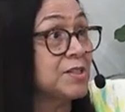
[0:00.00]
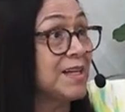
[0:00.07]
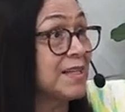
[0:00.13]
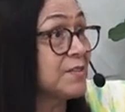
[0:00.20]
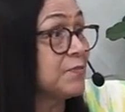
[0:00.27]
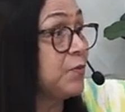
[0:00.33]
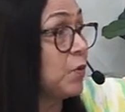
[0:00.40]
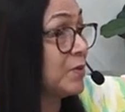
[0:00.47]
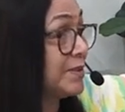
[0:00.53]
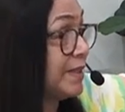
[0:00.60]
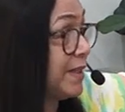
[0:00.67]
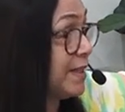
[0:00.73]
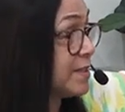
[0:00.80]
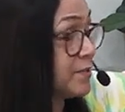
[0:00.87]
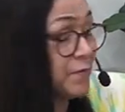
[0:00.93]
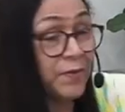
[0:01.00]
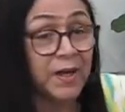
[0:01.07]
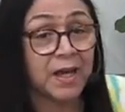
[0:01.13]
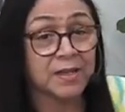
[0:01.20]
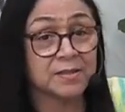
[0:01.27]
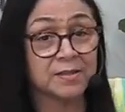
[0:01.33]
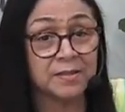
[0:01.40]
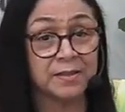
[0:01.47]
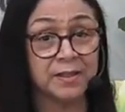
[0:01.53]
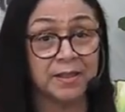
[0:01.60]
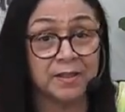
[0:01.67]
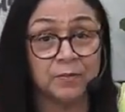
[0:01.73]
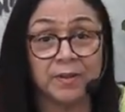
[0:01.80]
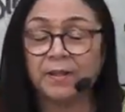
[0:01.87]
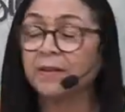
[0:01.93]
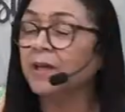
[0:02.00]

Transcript: that's 40 days fast to deal with.